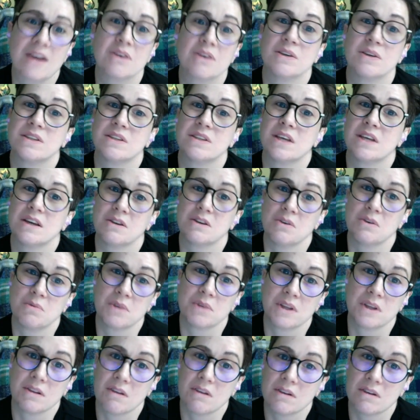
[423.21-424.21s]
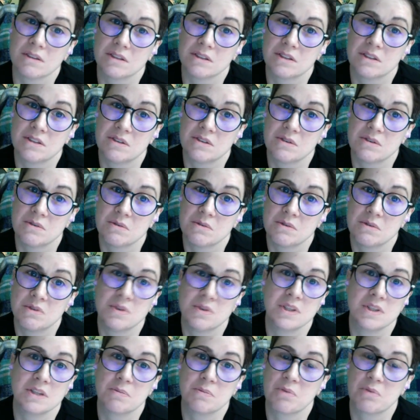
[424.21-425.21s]
It could take you really long to do
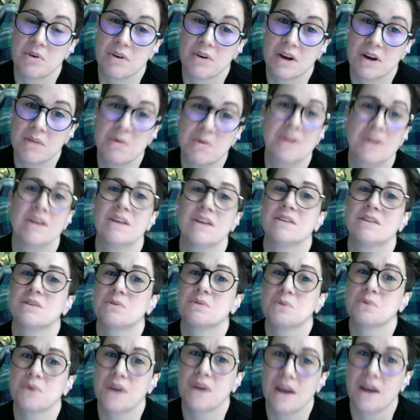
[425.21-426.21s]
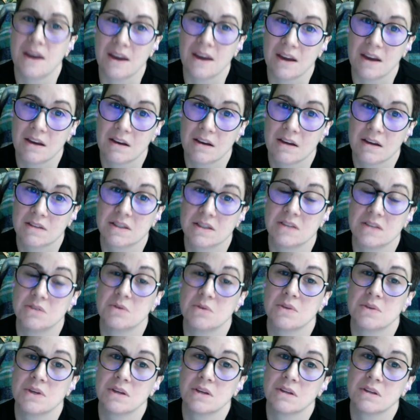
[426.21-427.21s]
this program, and that's okay because I do
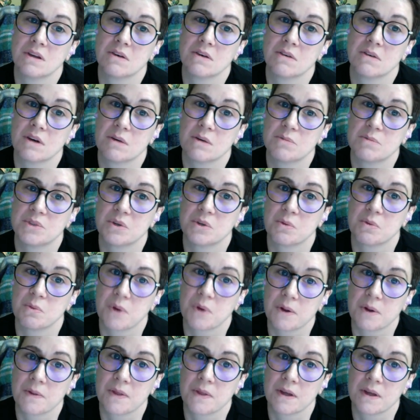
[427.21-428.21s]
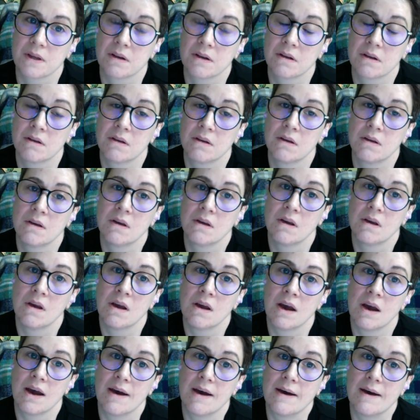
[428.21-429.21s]
think the outcomes are worth it.
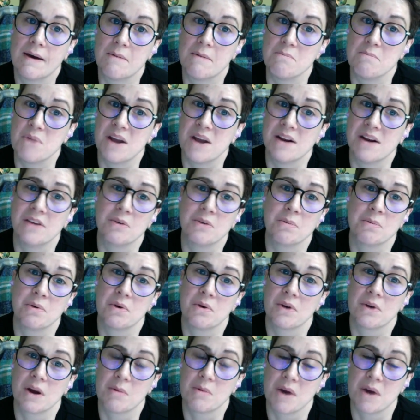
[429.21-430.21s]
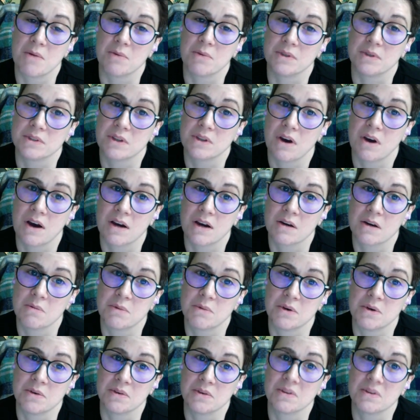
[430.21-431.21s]
Another program I will talk
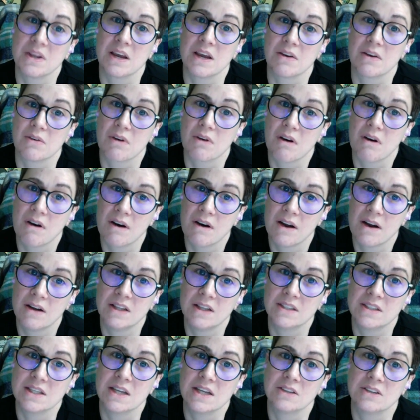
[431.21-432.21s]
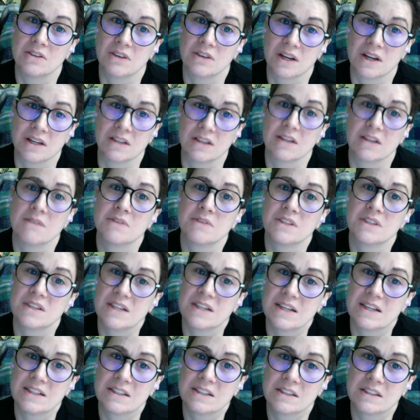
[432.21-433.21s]
about later on is the integrated
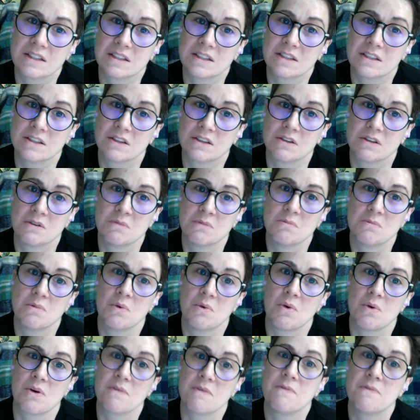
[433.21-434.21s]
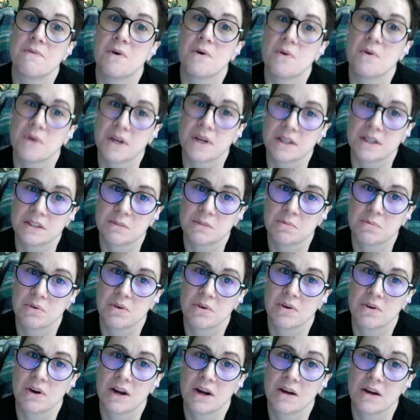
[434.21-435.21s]
listening system or focus
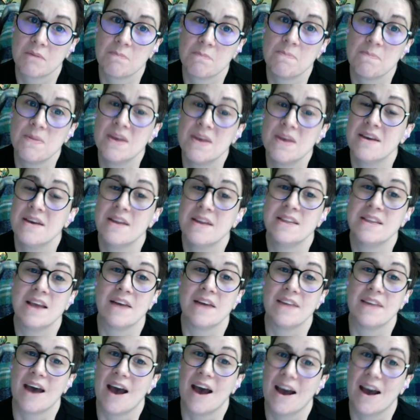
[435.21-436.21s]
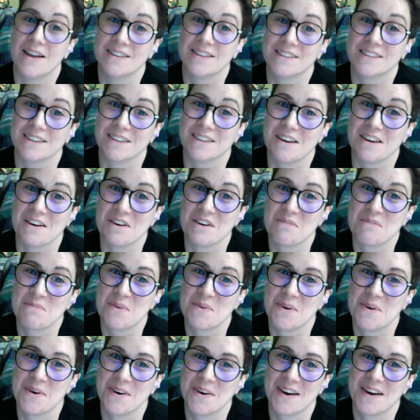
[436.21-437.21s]
program. Now that's a long
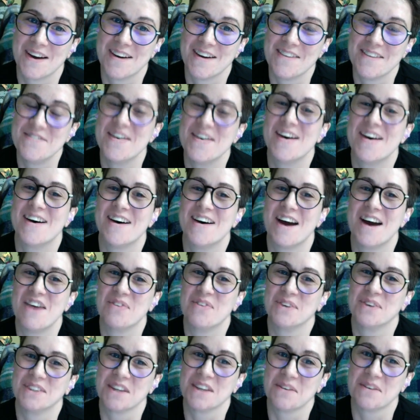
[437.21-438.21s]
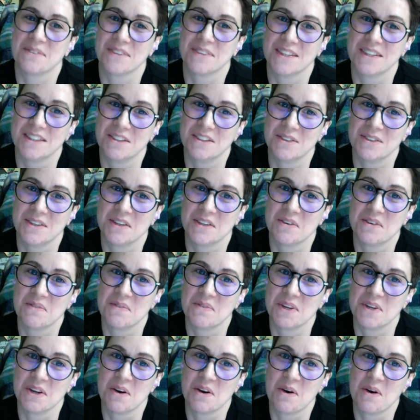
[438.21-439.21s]
program. I will definitely do another
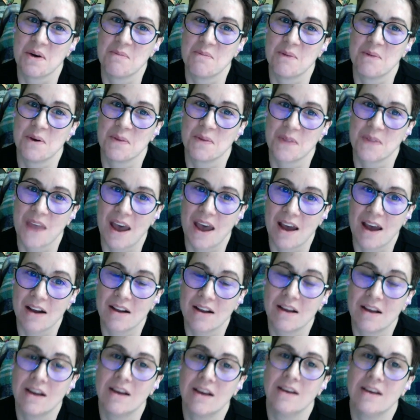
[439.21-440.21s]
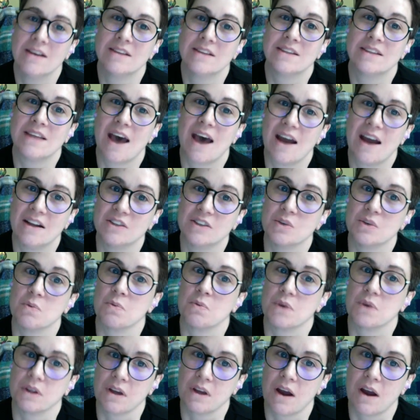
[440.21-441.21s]
video about that. That is a
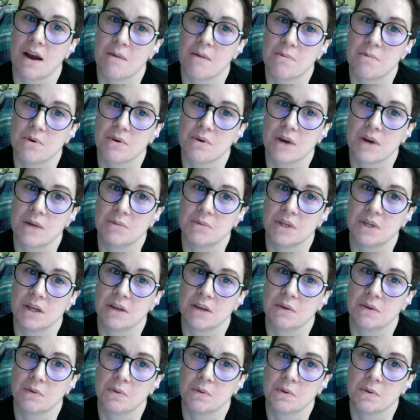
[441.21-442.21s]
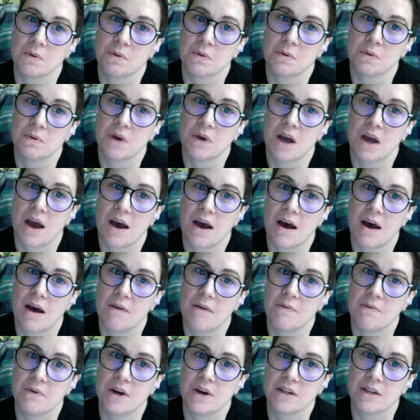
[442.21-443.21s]
really hard program to get through.
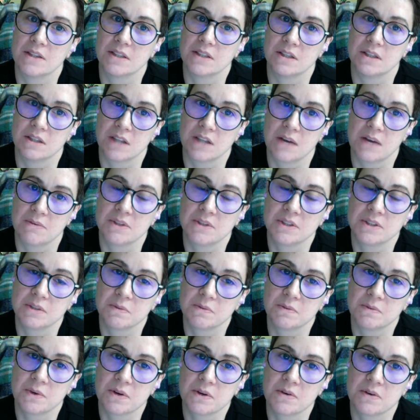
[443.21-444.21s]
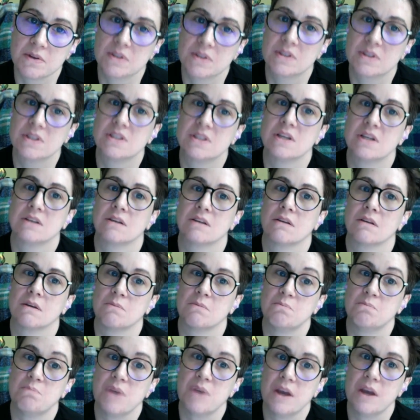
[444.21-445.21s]
For us neurodivergent folks, it's just a
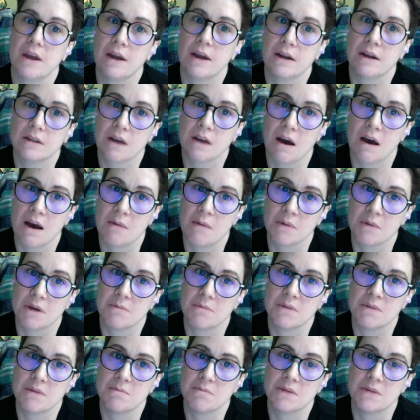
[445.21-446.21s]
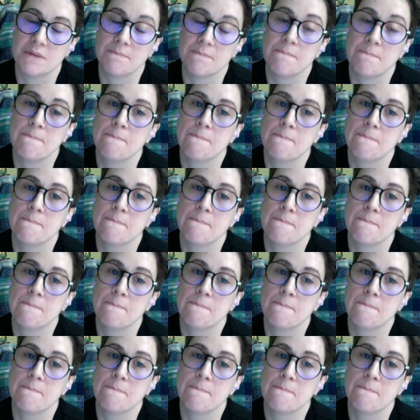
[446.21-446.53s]
big time commitment.